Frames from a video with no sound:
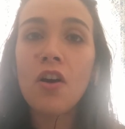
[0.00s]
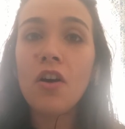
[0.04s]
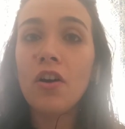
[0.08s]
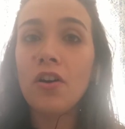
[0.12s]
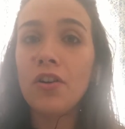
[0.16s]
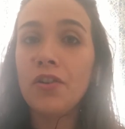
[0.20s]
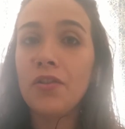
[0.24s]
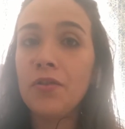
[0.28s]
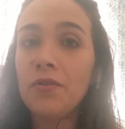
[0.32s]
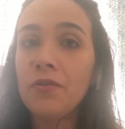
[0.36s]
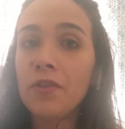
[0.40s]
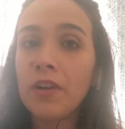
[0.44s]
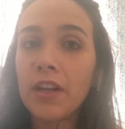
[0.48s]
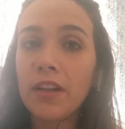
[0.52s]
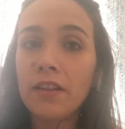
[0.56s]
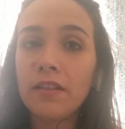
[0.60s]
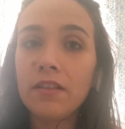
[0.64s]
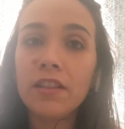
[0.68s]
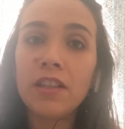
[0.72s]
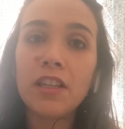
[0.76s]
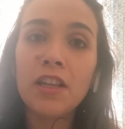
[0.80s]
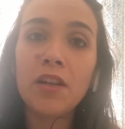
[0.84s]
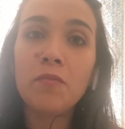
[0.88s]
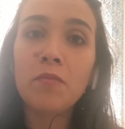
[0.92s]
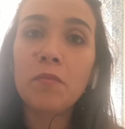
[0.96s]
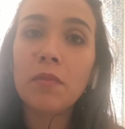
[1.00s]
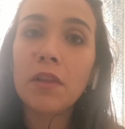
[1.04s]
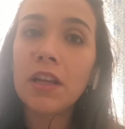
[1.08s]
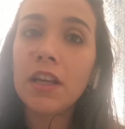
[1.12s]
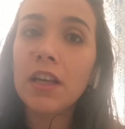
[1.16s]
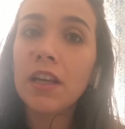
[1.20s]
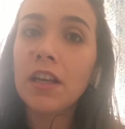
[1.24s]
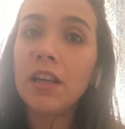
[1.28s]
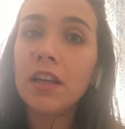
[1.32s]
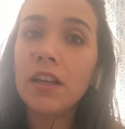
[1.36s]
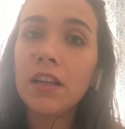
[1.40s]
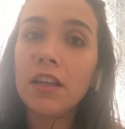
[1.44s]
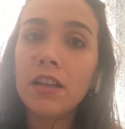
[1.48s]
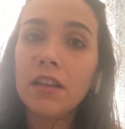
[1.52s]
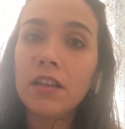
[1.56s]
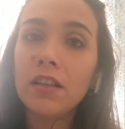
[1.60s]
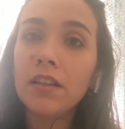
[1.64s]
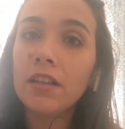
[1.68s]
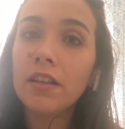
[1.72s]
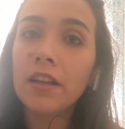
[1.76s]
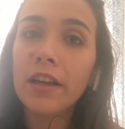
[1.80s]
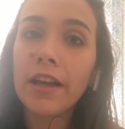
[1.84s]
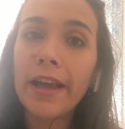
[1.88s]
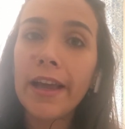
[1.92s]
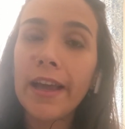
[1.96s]
Or you can
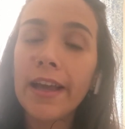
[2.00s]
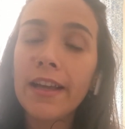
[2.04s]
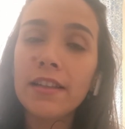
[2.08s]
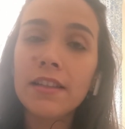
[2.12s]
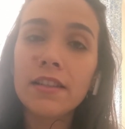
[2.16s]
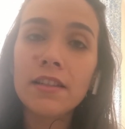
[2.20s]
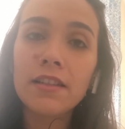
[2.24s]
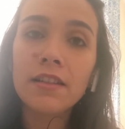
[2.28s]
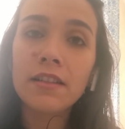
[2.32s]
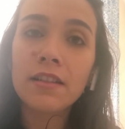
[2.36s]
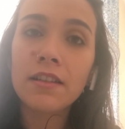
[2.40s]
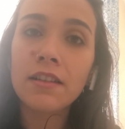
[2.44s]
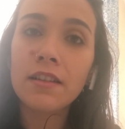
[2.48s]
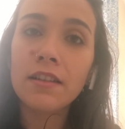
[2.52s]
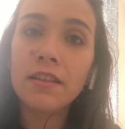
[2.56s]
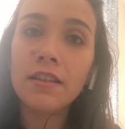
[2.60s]
simply ask